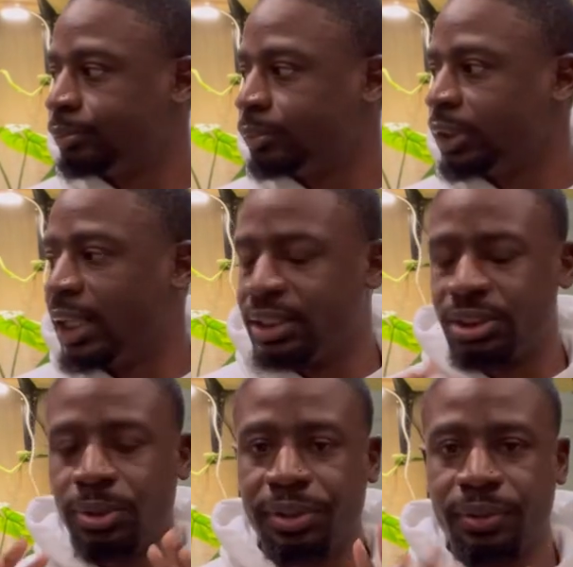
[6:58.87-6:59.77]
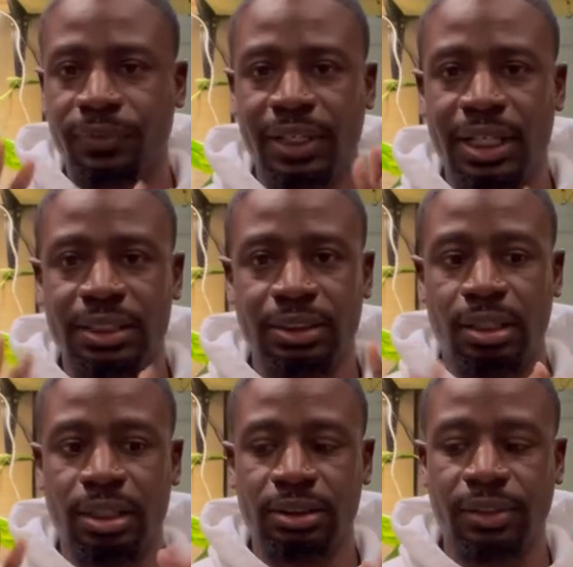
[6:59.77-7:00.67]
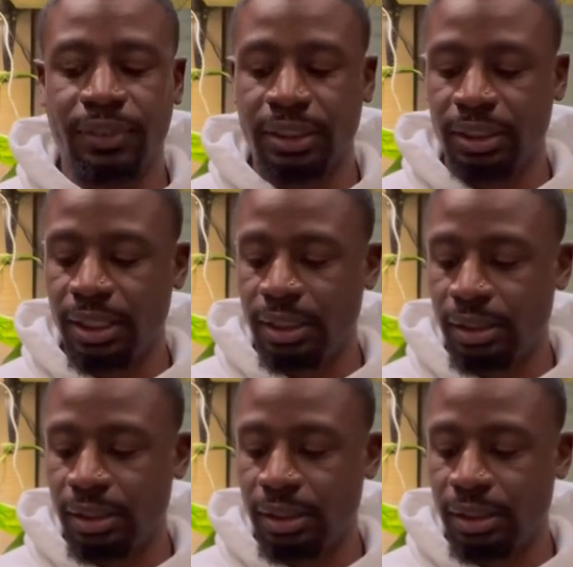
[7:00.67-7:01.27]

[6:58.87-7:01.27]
like soil flies and all that stuff like that in